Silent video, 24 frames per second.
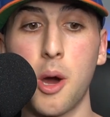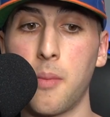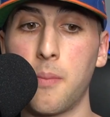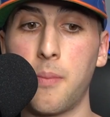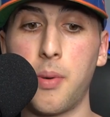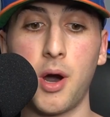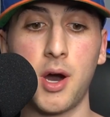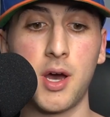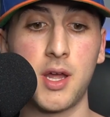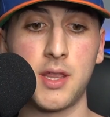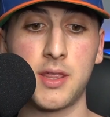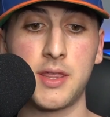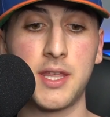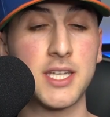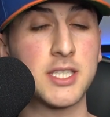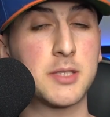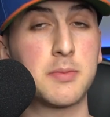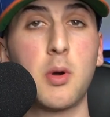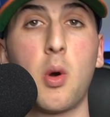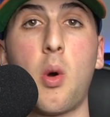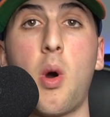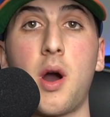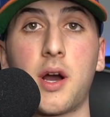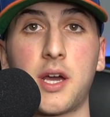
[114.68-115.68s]
But this
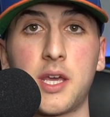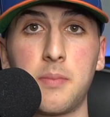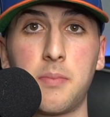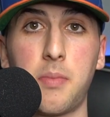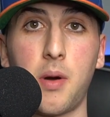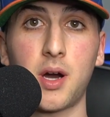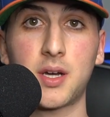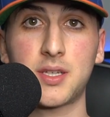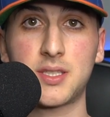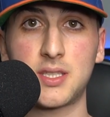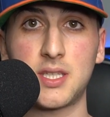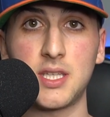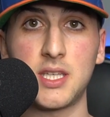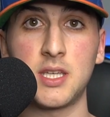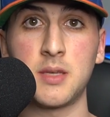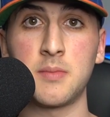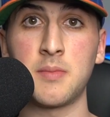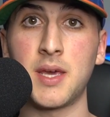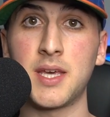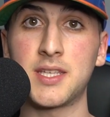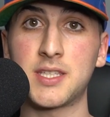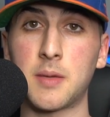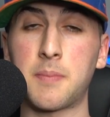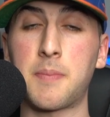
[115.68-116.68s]
Milwaukee Bucks team
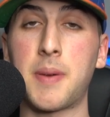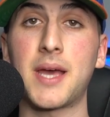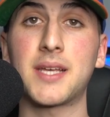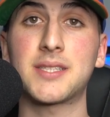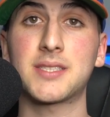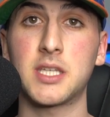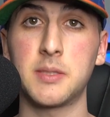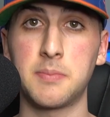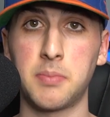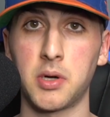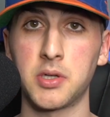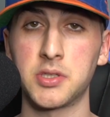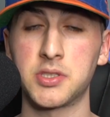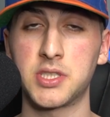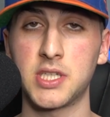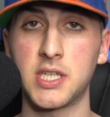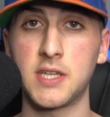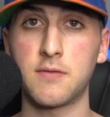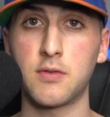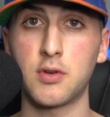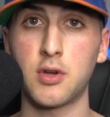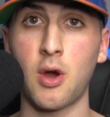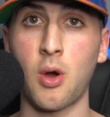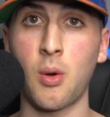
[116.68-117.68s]
is a pesky bunch,
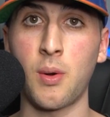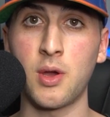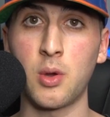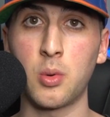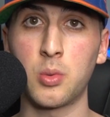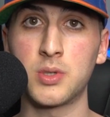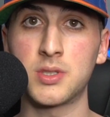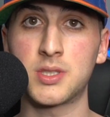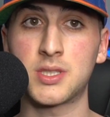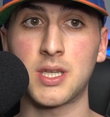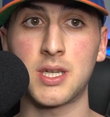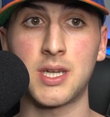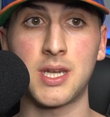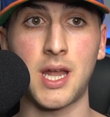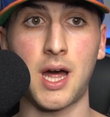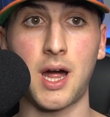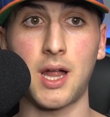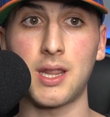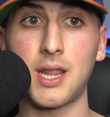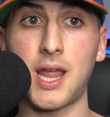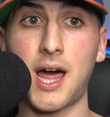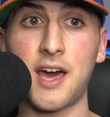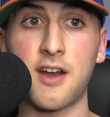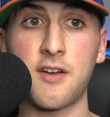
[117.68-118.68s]
even though it was
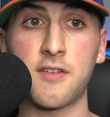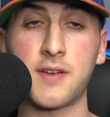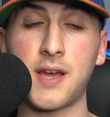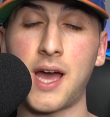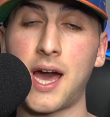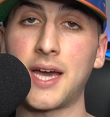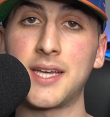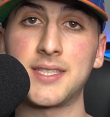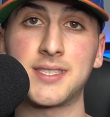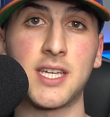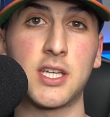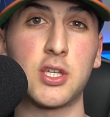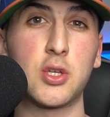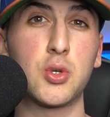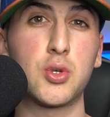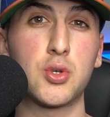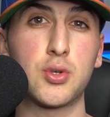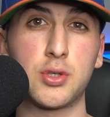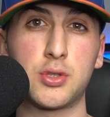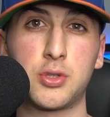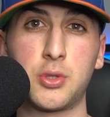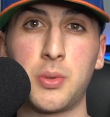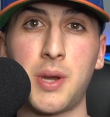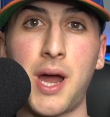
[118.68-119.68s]
a lot of guys that
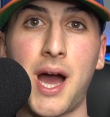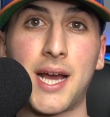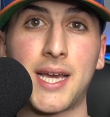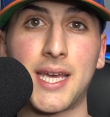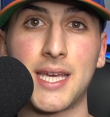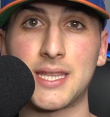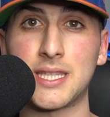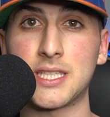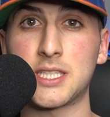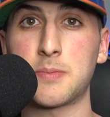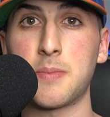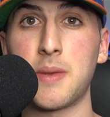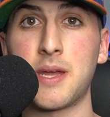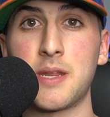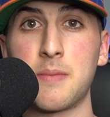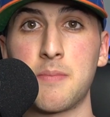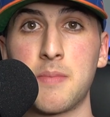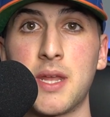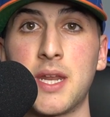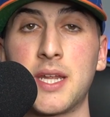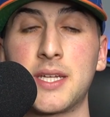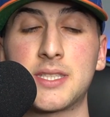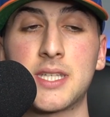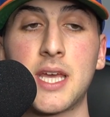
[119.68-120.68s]
usually do not get this many
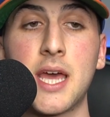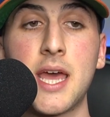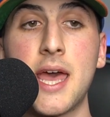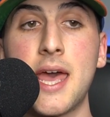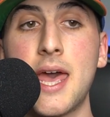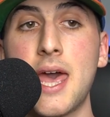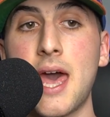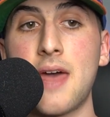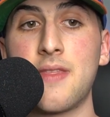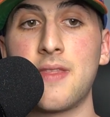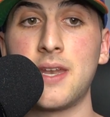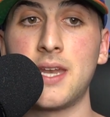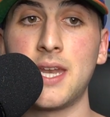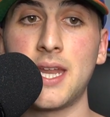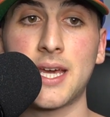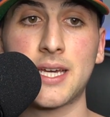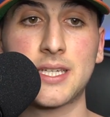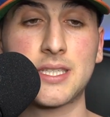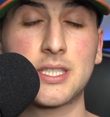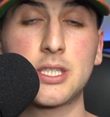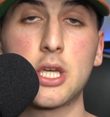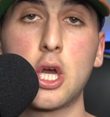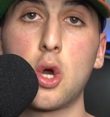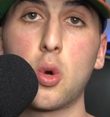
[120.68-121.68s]
minutes. And the Knicks,